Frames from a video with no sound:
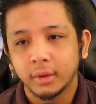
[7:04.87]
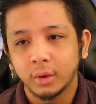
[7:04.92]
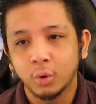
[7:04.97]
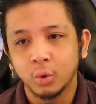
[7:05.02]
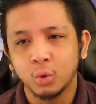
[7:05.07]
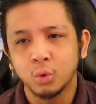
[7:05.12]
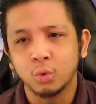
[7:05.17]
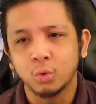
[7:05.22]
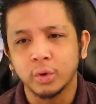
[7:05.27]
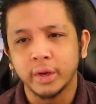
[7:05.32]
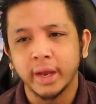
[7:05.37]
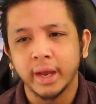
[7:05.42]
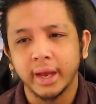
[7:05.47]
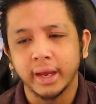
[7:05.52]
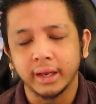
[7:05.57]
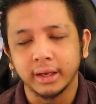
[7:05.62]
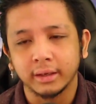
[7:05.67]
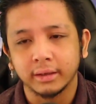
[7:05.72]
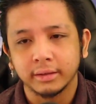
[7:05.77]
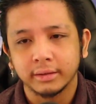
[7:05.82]

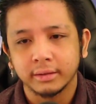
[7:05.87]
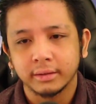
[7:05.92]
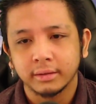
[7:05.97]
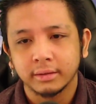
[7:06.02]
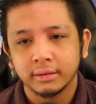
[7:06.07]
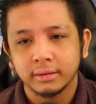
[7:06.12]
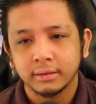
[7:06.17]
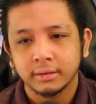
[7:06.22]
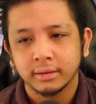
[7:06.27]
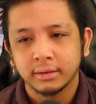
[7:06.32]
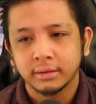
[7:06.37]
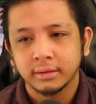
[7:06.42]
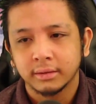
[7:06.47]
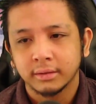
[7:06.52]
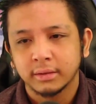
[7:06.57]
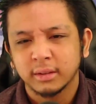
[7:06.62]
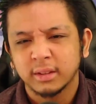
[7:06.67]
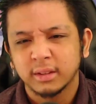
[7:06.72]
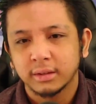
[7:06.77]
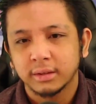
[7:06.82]
Okay.
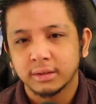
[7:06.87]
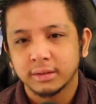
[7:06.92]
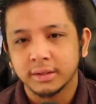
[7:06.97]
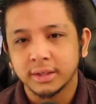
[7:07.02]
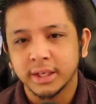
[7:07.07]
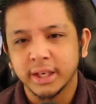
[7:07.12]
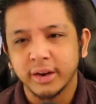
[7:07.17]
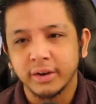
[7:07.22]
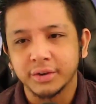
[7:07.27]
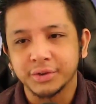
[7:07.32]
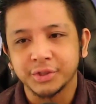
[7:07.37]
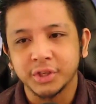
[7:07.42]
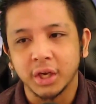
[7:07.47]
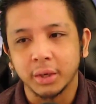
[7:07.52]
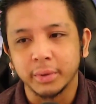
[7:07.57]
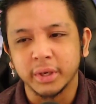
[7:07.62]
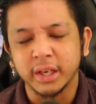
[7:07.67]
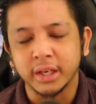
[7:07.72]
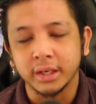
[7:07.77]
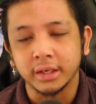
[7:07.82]
Daenerys
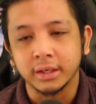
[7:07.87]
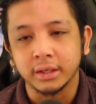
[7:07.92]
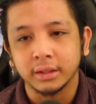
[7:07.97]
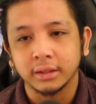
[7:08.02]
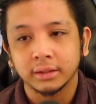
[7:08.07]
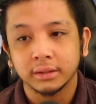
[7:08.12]
coming in.